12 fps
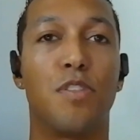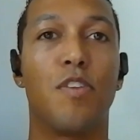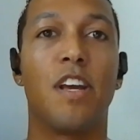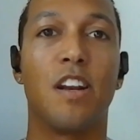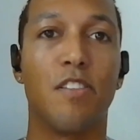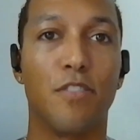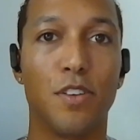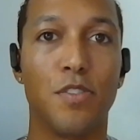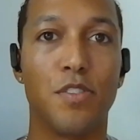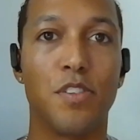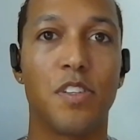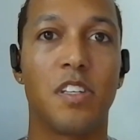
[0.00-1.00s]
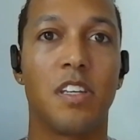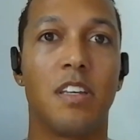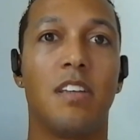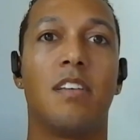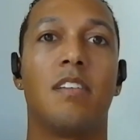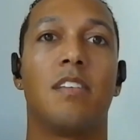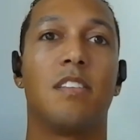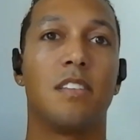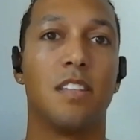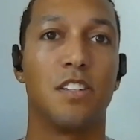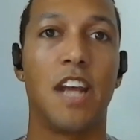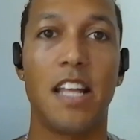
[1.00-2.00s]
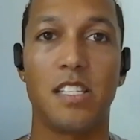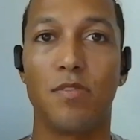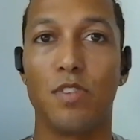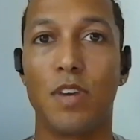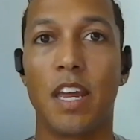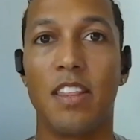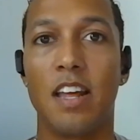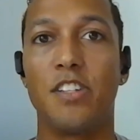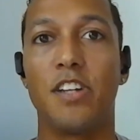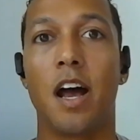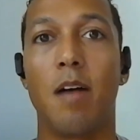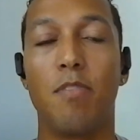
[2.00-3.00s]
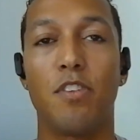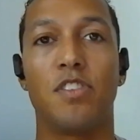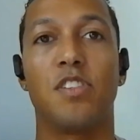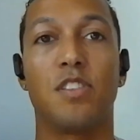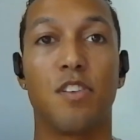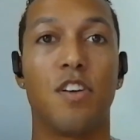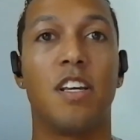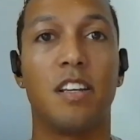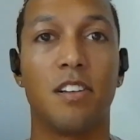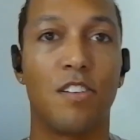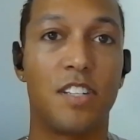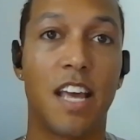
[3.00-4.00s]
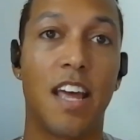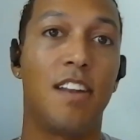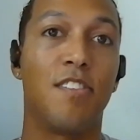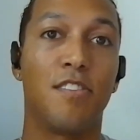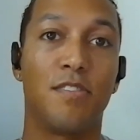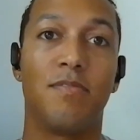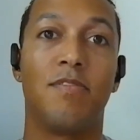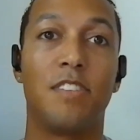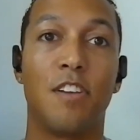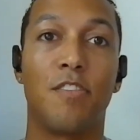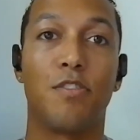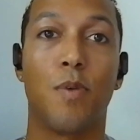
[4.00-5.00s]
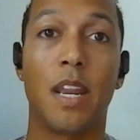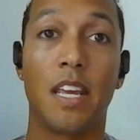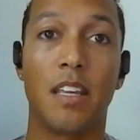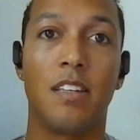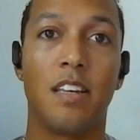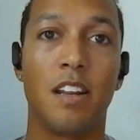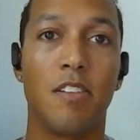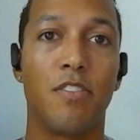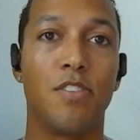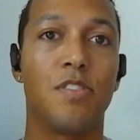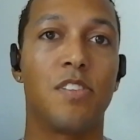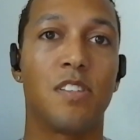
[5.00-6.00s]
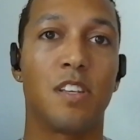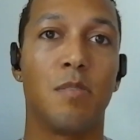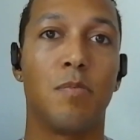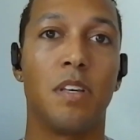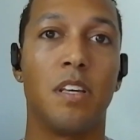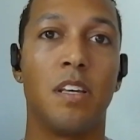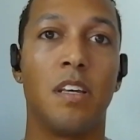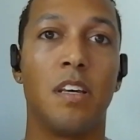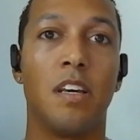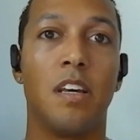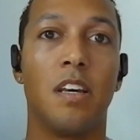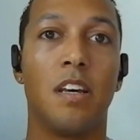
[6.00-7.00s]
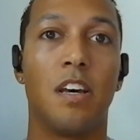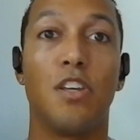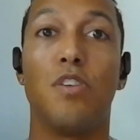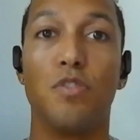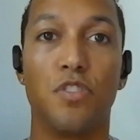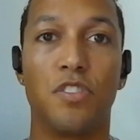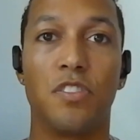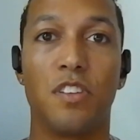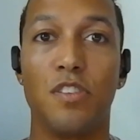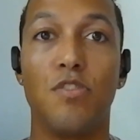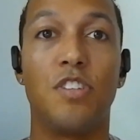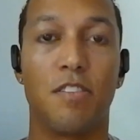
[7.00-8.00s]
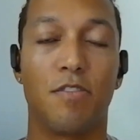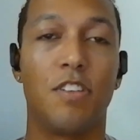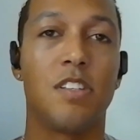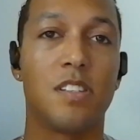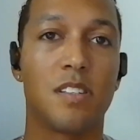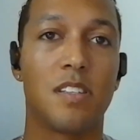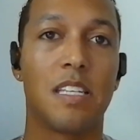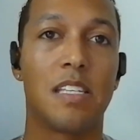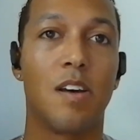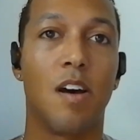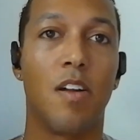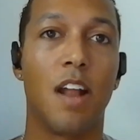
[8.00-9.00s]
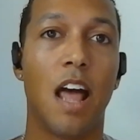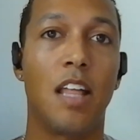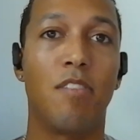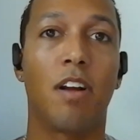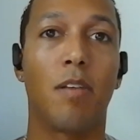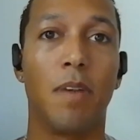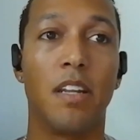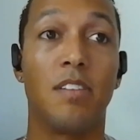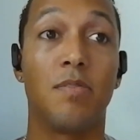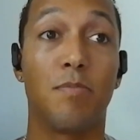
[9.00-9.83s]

3 interviews, the chance of you getting that job versus 30 or 10 or 20 interviews is going to be a huge difference. So I'd highly recommend